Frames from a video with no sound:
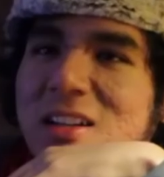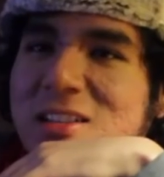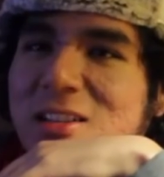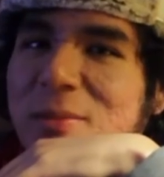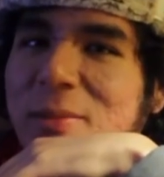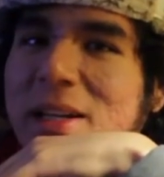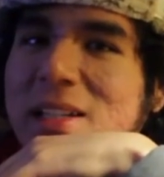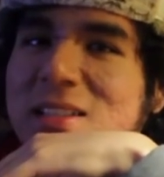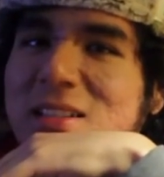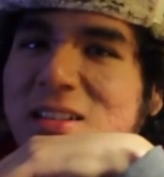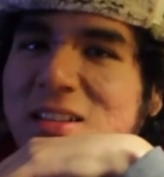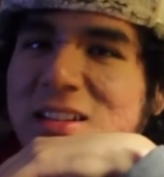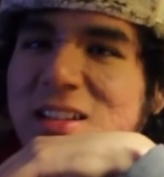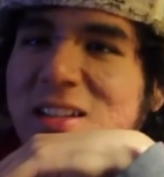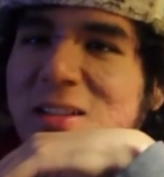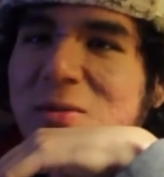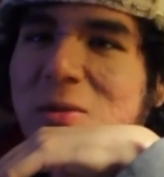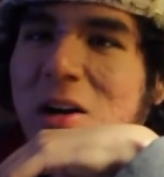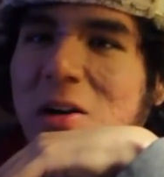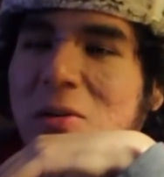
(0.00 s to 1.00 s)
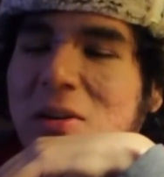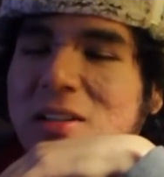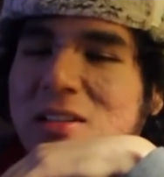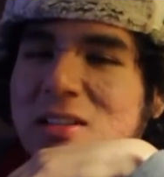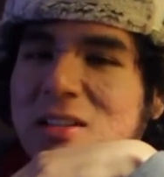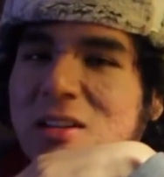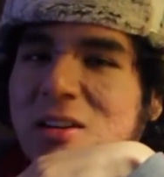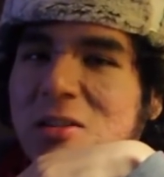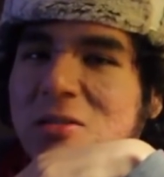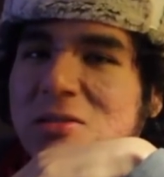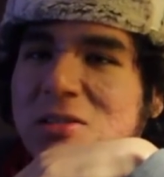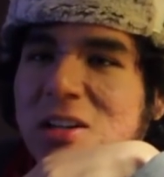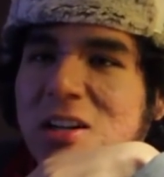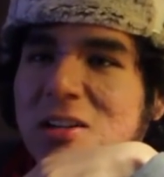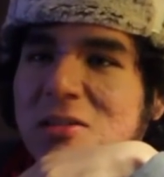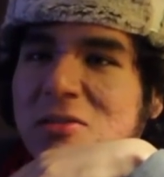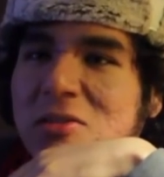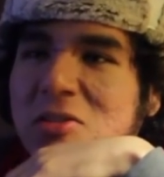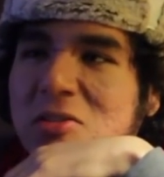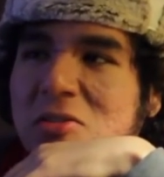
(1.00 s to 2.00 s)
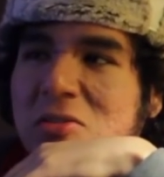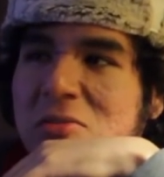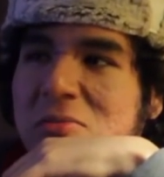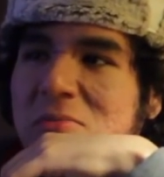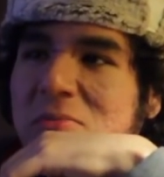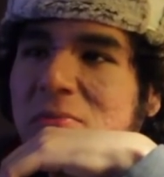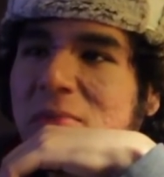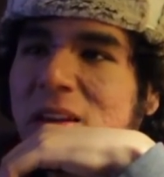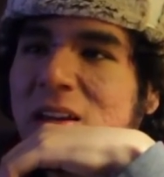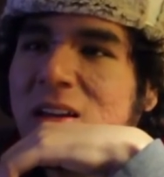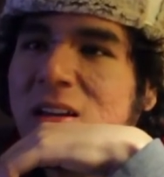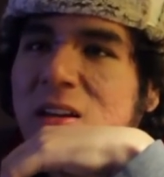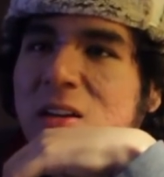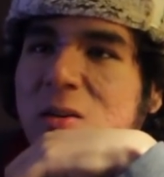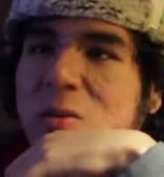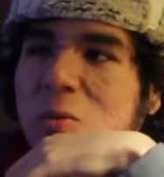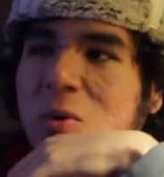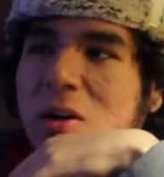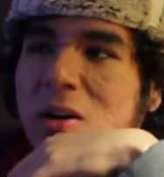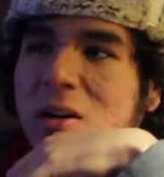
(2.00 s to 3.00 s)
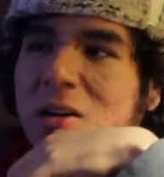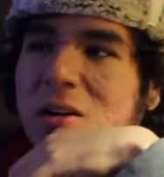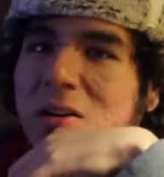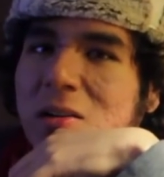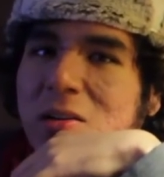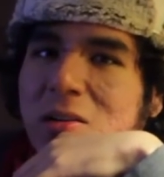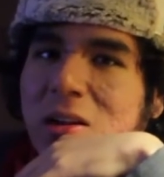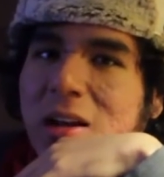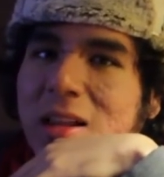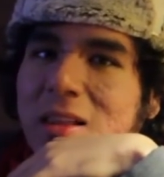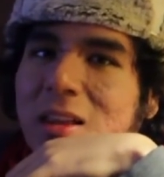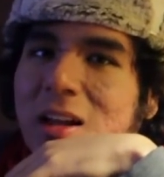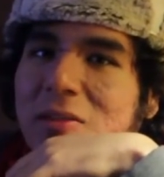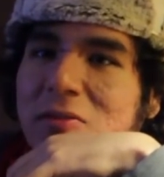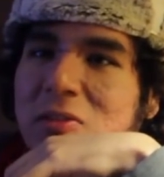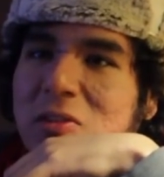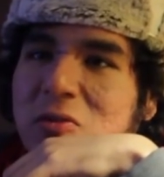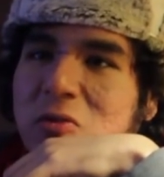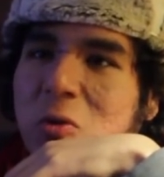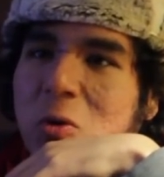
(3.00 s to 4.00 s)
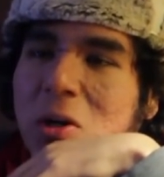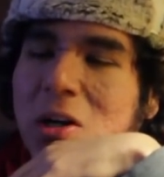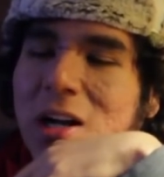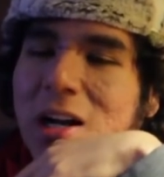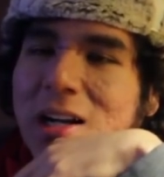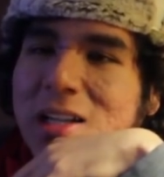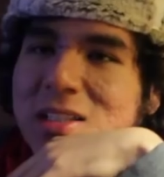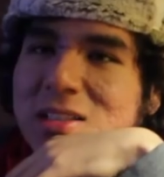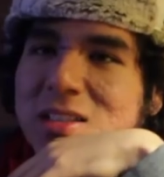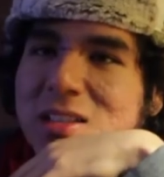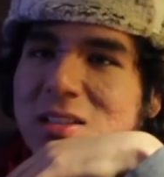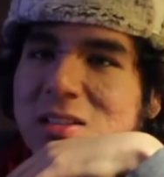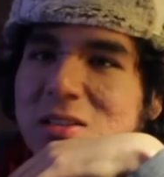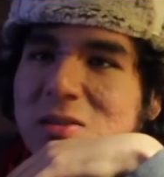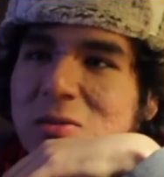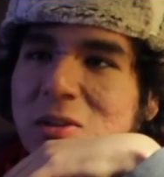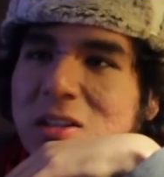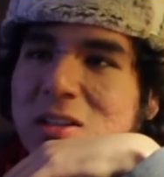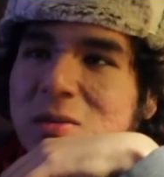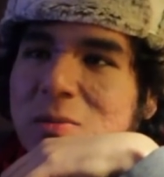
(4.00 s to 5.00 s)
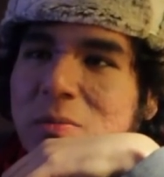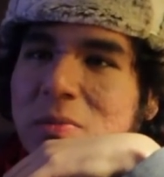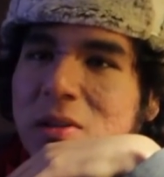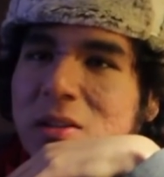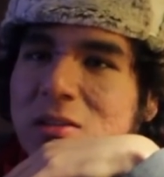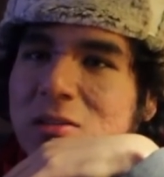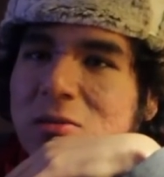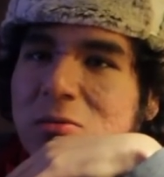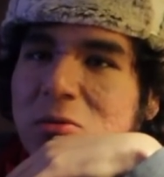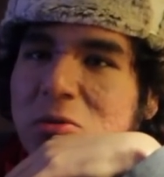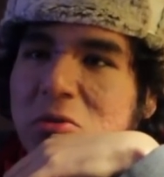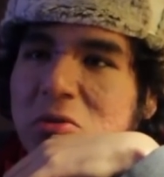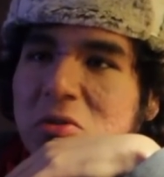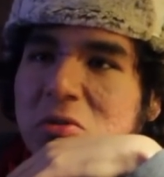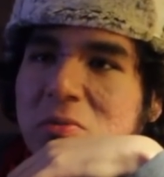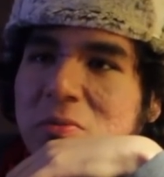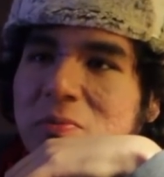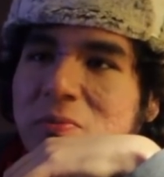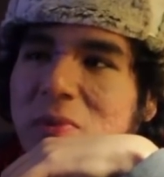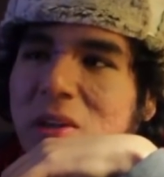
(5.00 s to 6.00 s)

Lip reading: So basically, I went to the hotel room where I left the four guys in the room,